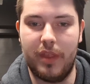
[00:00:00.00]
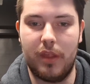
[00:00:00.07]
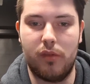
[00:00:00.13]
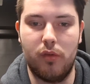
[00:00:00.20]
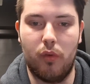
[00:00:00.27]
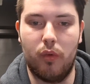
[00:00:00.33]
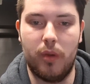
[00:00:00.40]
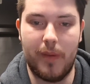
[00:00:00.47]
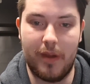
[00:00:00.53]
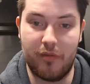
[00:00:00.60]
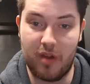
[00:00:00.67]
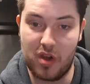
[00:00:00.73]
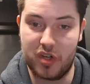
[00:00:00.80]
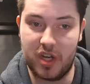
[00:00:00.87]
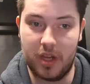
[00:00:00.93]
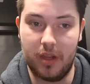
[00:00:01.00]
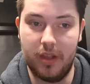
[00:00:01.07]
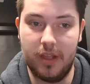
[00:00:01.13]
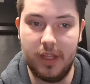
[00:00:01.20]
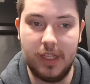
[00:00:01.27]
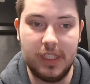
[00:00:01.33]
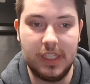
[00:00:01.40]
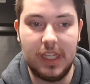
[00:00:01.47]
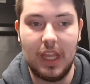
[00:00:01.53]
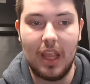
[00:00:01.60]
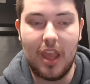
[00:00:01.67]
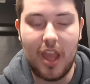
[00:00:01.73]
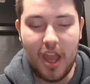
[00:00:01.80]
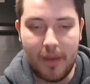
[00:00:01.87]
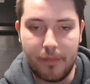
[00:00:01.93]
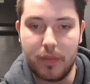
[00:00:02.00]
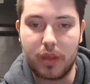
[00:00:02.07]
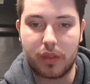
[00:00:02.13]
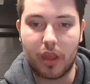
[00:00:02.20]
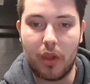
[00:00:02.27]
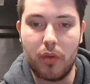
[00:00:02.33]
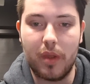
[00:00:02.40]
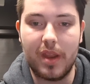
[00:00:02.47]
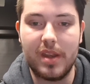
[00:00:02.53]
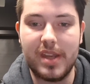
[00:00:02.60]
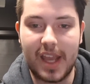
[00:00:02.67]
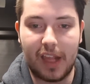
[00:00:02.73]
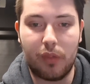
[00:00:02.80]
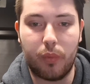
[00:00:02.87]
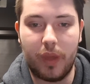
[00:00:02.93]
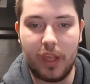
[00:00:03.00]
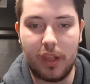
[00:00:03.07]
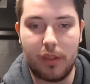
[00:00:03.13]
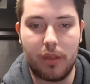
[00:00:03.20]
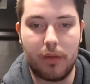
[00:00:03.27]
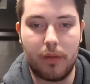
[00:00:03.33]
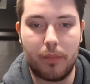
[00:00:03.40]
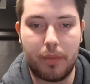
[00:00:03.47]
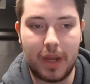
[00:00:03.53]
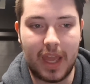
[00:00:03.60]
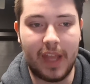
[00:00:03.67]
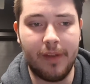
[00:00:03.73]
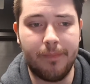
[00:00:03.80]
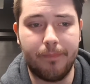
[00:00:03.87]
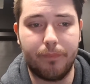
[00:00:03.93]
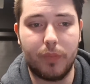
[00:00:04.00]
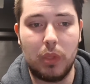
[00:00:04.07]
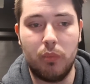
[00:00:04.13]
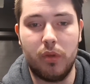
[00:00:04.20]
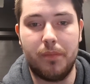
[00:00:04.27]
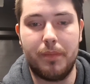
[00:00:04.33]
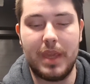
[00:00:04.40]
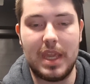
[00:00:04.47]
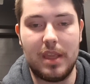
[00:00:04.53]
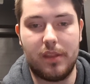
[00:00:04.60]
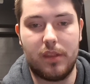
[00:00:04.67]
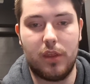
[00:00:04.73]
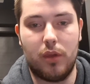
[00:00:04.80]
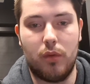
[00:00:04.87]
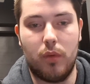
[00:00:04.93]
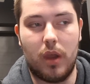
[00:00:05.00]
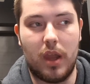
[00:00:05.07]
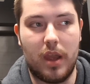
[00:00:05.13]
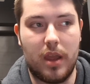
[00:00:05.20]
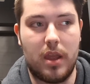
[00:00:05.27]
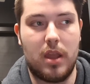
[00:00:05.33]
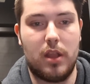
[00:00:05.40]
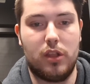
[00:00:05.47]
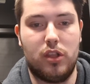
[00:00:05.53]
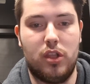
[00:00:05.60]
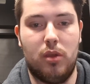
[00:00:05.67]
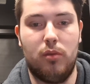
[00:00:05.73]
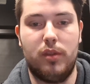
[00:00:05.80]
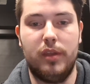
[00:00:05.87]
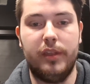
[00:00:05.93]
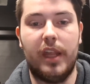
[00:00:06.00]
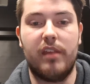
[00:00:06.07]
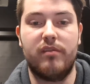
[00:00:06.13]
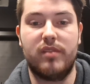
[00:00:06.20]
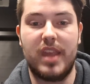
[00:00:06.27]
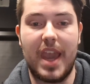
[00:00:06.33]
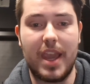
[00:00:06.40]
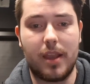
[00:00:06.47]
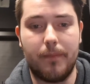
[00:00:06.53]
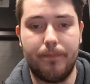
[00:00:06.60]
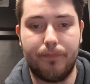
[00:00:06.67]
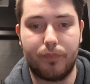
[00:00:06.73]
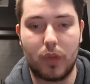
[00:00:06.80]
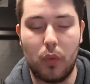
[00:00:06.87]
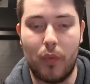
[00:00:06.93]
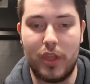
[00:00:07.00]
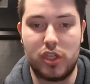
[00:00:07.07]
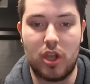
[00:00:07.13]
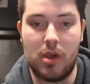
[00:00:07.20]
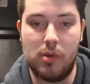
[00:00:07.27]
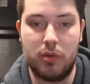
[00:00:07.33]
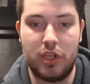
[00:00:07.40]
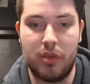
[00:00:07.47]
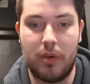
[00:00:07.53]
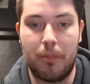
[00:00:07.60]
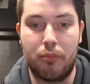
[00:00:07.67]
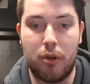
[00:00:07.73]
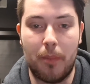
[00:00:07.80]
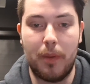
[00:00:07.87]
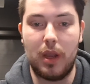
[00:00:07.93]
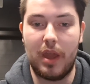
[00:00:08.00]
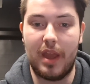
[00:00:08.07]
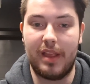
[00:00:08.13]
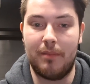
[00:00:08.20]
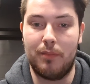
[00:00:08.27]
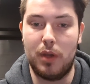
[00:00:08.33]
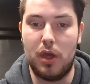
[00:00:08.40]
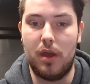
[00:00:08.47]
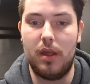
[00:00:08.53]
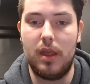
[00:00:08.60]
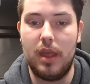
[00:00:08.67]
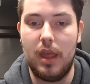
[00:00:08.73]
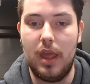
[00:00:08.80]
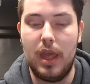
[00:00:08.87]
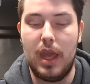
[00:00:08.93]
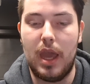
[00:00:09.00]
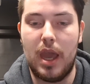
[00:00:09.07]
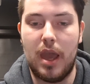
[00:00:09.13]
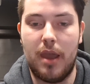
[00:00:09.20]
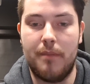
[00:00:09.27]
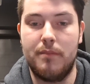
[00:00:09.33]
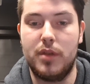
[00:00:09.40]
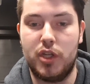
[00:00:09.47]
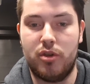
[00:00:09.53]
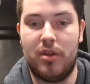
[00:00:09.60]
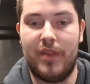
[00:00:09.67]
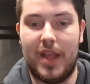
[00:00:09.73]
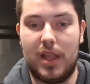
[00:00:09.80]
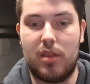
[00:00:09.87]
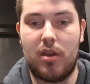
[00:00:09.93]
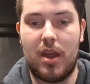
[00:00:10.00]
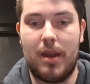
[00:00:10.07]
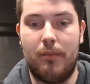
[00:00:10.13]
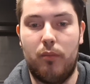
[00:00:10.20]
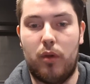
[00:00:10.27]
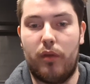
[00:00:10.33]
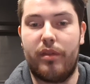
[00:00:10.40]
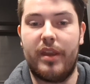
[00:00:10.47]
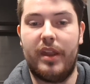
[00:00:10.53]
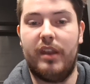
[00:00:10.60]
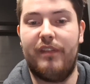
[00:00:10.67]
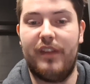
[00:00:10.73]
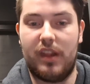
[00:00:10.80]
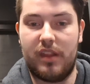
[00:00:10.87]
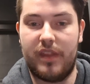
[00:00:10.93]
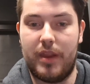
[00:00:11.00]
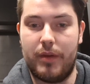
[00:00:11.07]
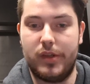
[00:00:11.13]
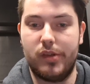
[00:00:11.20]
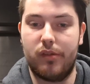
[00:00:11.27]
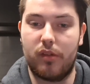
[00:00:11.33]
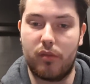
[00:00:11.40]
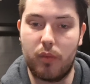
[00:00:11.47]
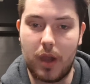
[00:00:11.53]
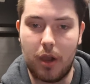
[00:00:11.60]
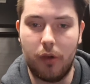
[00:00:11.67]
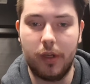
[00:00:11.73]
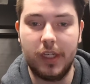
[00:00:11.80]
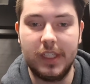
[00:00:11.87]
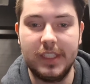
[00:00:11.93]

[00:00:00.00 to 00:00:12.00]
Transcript: It's not all about rushing. So next week's plan would be to do 2 days of tech, which I will do a proper lighting plot during that time, while Sam are fixing their issues as well.